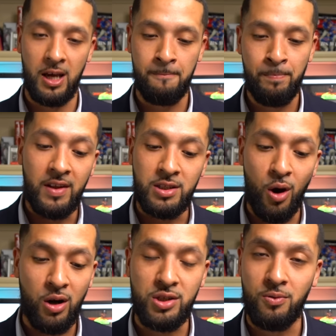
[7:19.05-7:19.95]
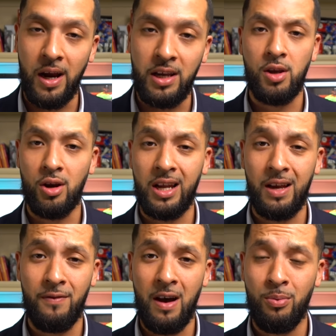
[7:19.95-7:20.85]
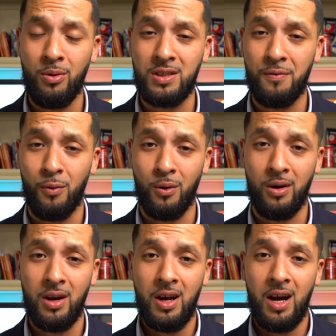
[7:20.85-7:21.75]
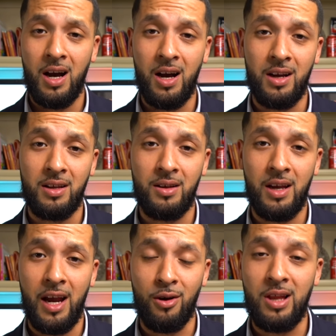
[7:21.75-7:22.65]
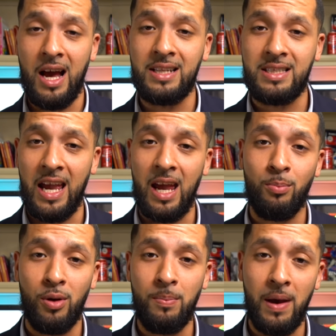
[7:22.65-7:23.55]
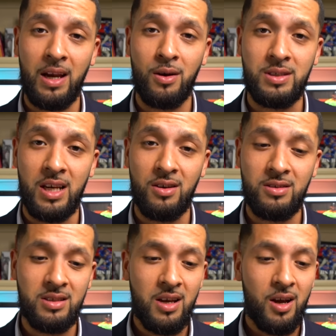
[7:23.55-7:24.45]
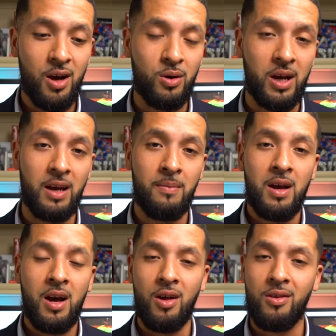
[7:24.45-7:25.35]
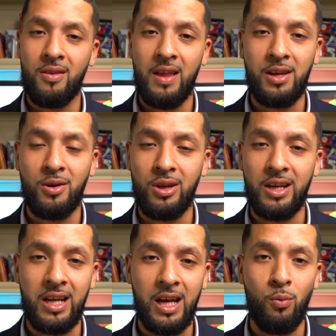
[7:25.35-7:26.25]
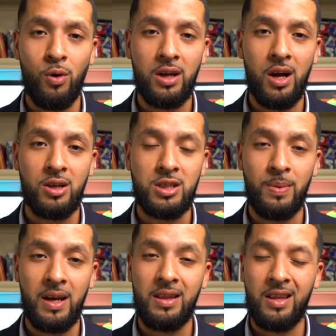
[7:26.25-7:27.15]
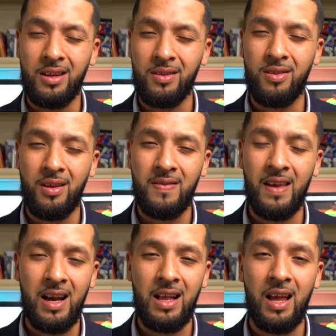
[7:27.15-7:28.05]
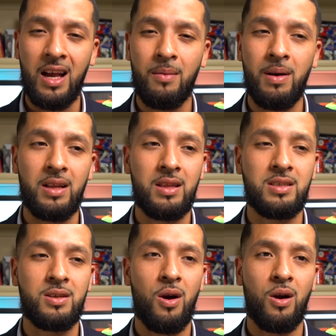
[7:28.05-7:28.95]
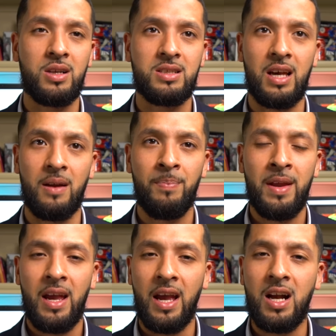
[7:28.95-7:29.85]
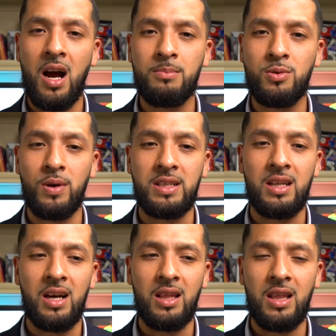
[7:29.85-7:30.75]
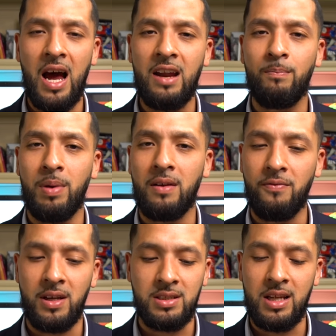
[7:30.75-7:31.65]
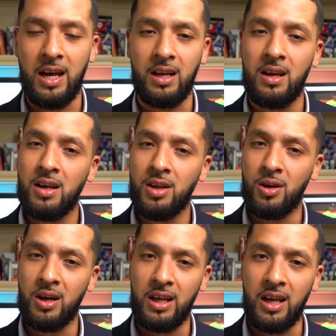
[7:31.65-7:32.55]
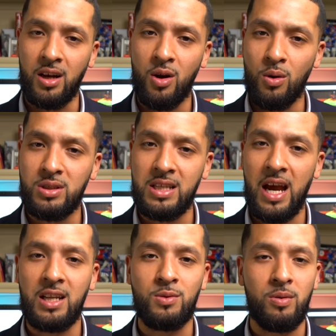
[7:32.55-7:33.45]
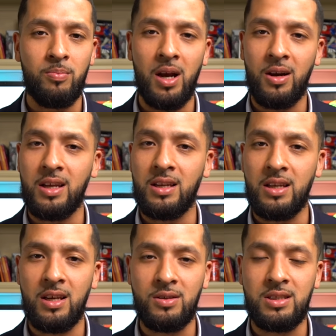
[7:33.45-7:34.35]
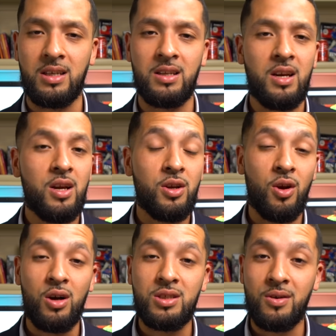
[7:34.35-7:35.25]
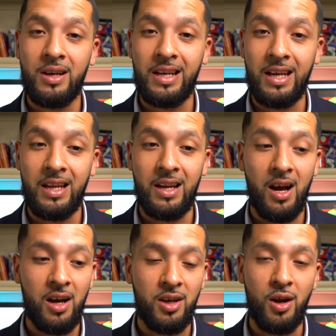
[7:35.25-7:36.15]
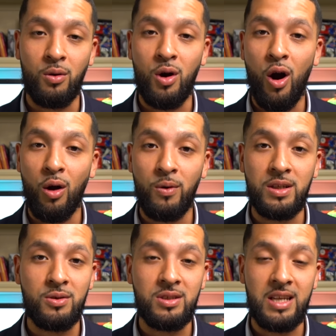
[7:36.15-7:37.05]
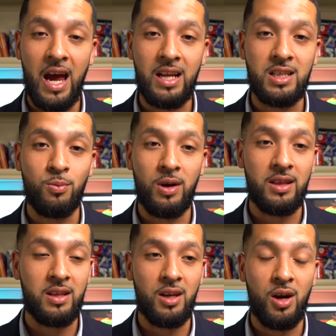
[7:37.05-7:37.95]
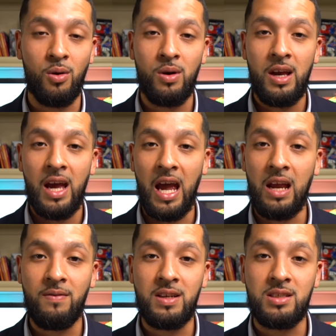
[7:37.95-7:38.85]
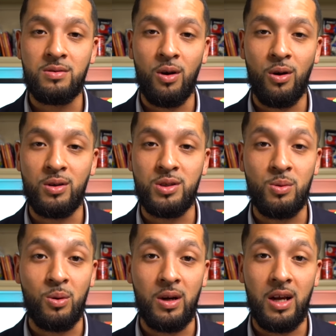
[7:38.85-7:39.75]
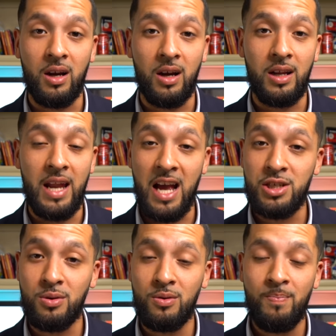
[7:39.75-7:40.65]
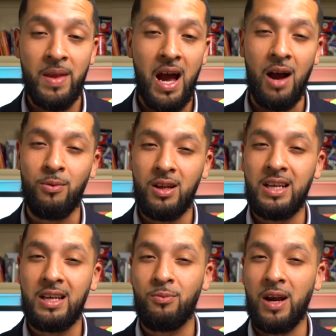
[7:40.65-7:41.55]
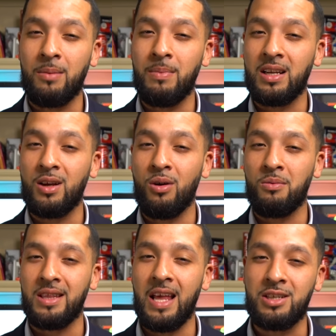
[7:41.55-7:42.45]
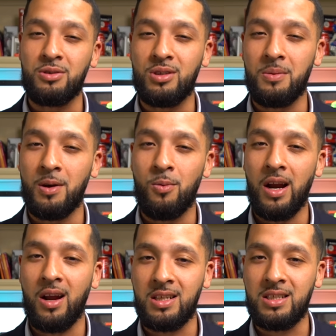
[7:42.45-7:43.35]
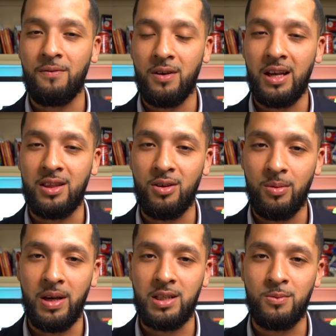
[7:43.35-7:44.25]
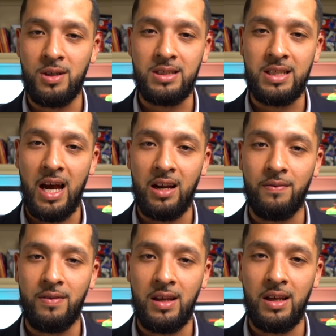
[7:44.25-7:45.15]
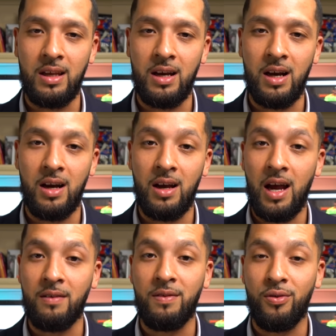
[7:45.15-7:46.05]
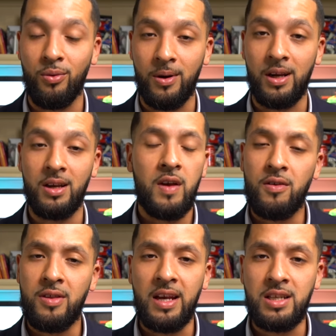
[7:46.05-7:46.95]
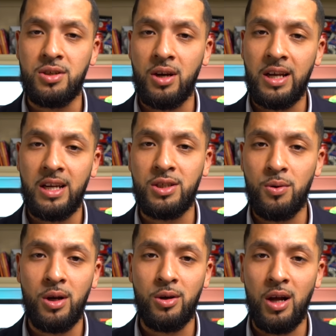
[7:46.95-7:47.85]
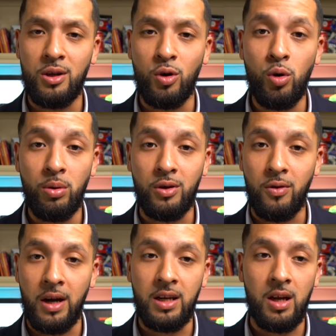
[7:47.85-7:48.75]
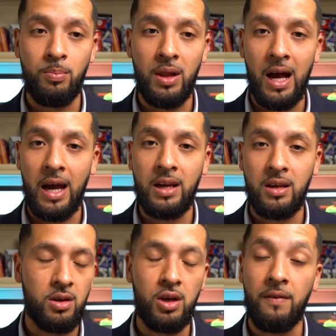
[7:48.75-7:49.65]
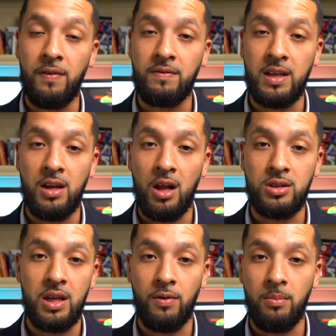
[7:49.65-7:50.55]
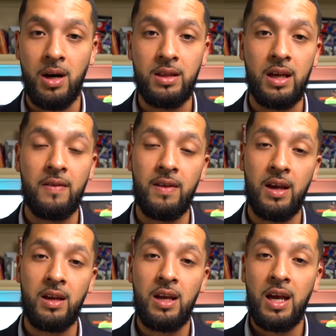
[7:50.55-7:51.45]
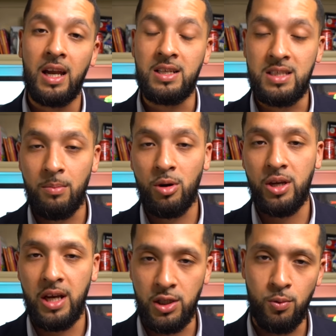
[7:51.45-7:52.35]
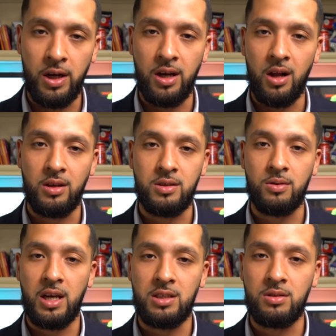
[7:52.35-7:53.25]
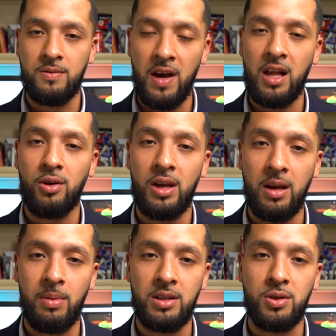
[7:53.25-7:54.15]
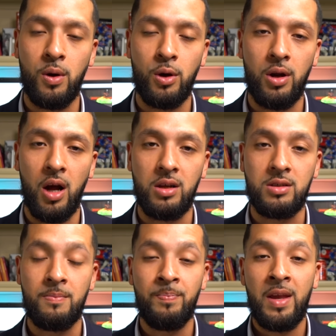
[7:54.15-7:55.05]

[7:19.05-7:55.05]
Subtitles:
This card is great. You're going to get 5 points for airlines and prepaid hotels, okay? Other than that, you're only going to get $1 spent. The thing I like about this card is that it comes with a lot of benefits, like you're going to get gold status with Marriott and Hilton. You're also going to get, you know, car rental status with, you know, Avis, Hertz, or National. I really recommend going with National, to be quite honest. I feel like they're the best ones out of the three. The other thing is you're going to get a $200 Uber credit applied. You get $15 every month. And then in December, you get $20. Okay, so it's valuing at about $200.